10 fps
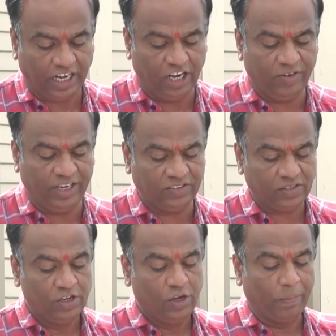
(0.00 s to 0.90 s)
Second one
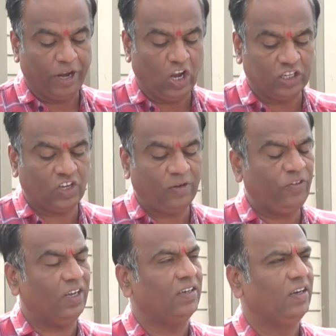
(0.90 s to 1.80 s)
is, because
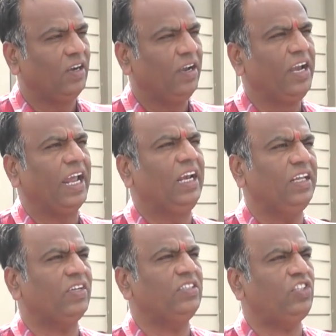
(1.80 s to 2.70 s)
of
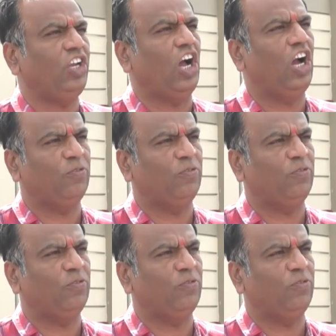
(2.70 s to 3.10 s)
negligence